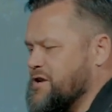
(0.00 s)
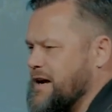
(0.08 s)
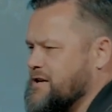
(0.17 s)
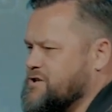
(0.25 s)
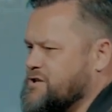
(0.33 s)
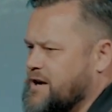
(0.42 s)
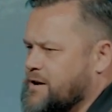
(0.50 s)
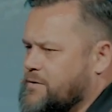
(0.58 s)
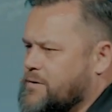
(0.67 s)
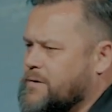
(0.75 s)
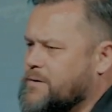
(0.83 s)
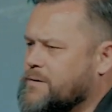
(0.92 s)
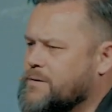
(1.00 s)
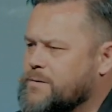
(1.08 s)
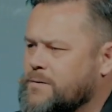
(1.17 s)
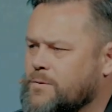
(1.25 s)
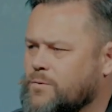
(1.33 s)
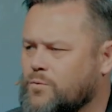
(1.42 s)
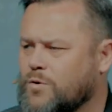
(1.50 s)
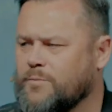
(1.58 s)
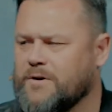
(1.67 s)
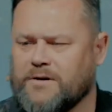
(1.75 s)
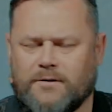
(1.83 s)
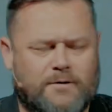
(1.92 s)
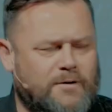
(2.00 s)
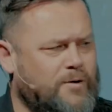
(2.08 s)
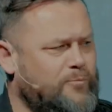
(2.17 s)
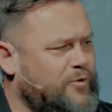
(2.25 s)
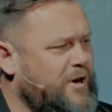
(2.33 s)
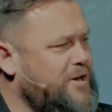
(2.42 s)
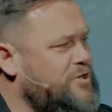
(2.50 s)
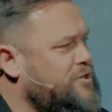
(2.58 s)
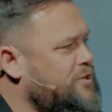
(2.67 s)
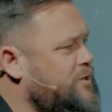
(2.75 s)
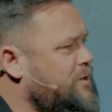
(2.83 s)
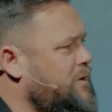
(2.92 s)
last year on women can preach.